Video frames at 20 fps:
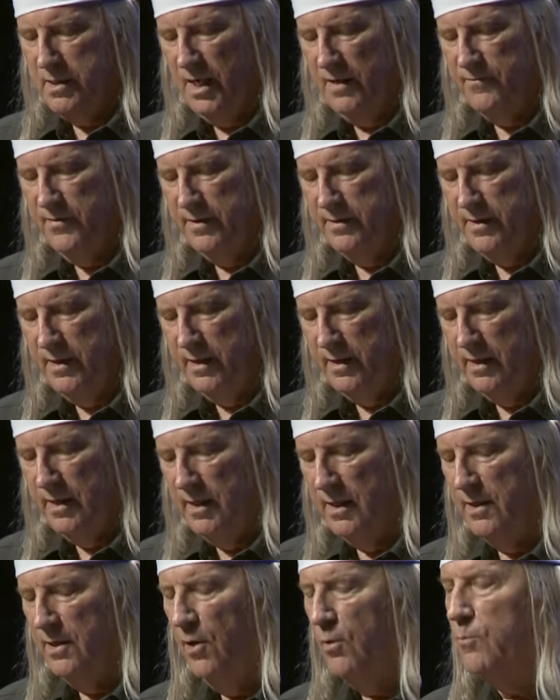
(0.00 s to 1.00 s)
covered the
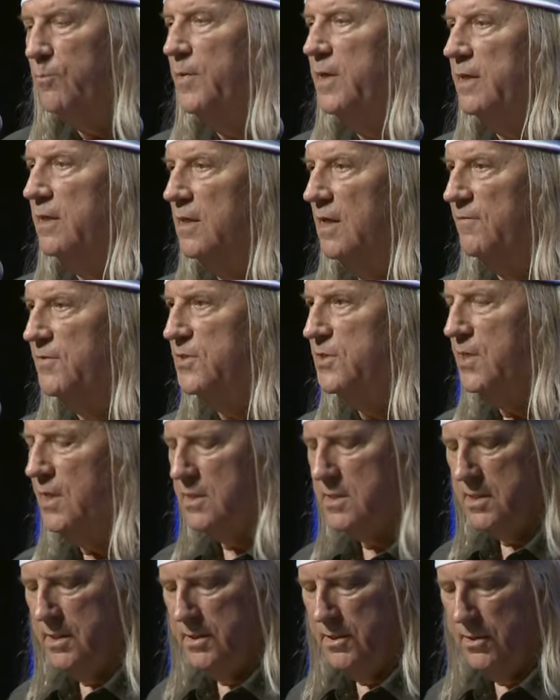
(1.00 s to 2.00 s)
elopement of a
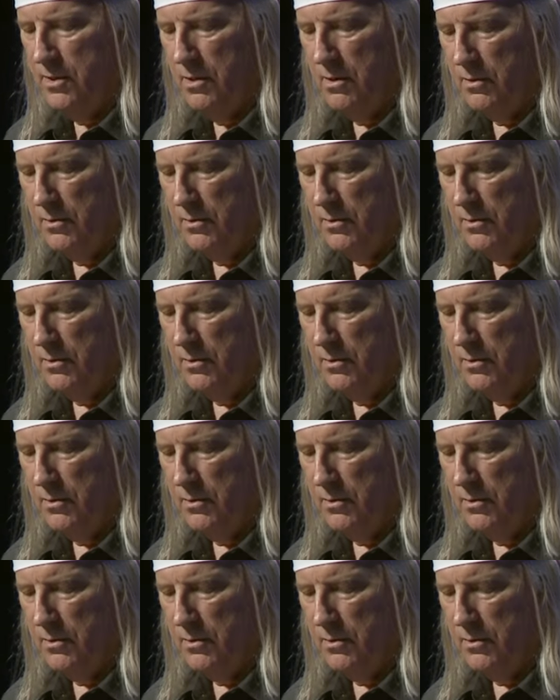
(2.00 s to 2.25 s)
16 year